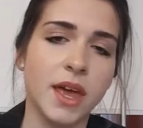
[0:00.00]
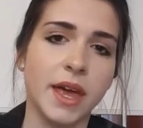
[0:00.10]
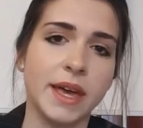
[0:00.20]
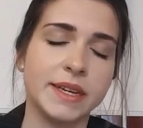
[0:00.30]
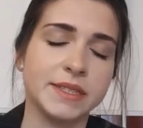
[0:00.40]

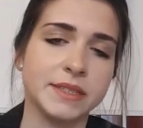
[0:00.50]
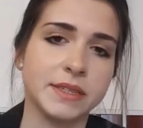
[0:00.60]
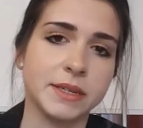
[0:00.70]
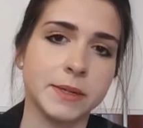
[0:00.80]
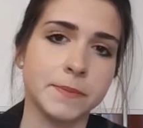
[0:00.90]

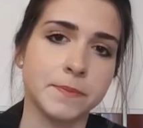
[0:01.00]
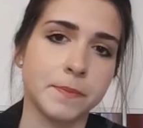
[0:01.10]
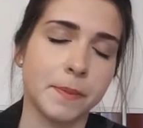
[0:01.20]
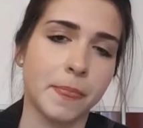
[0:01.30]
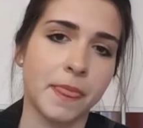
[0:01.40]
And
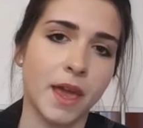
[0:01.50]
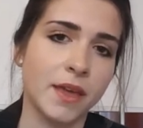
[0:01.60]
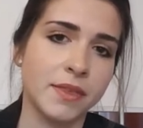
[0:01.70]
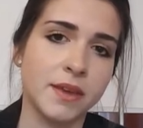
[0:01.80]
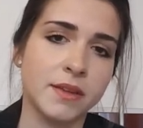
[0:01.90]
I
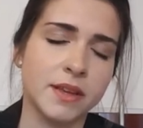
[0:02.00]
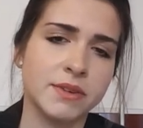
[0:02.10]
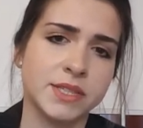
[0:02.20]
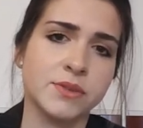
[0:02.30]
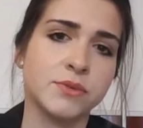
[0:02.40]
think there
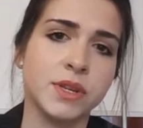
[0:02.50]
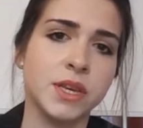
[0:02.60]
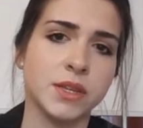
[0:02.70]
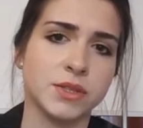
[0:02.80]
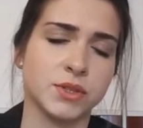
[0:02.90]
is no need